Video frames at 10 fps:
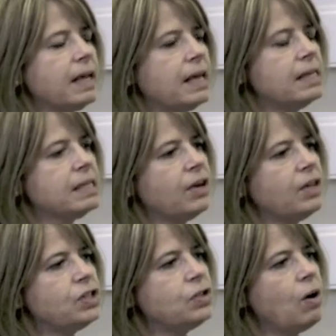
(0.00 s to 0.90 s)
is
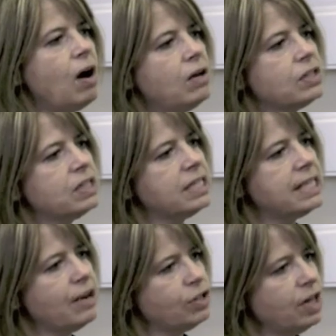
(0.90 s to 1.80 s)
going to ask the
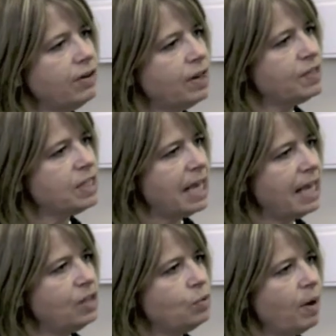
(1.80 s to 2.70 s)
Secretary of
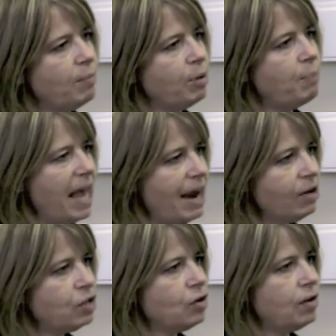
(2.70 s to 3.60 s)
State, when
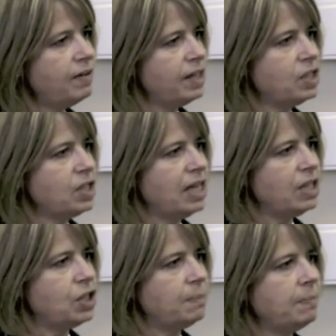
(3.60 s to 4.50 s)
preparing draft
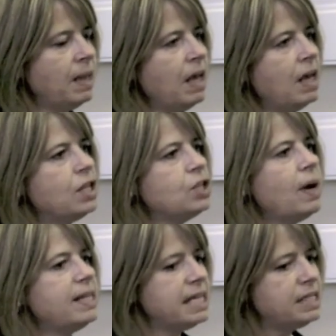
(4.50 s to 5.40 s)
legislation, to
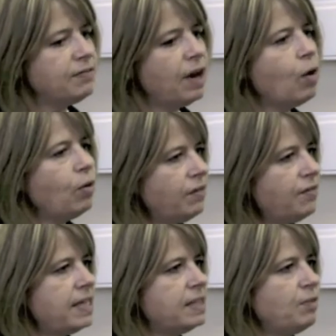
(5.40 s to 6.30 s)
identify on the
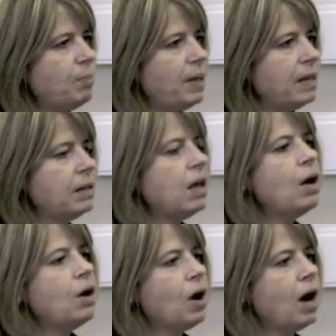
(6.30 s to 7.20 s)
face of the bill
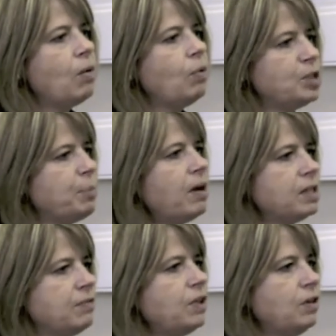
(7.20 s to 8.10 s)
which
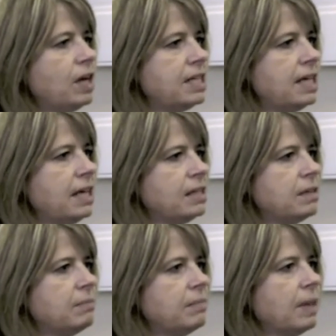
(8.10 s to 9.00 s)
parts of the United
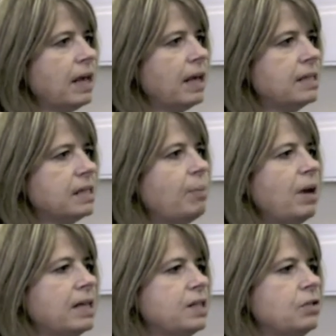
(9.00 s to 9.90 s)
Kingdom it
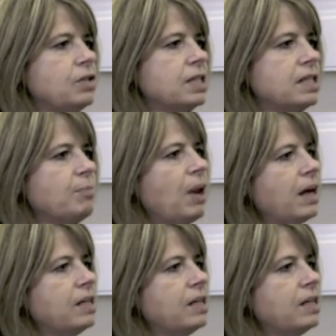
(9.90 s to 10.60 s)
applies to. Does it apply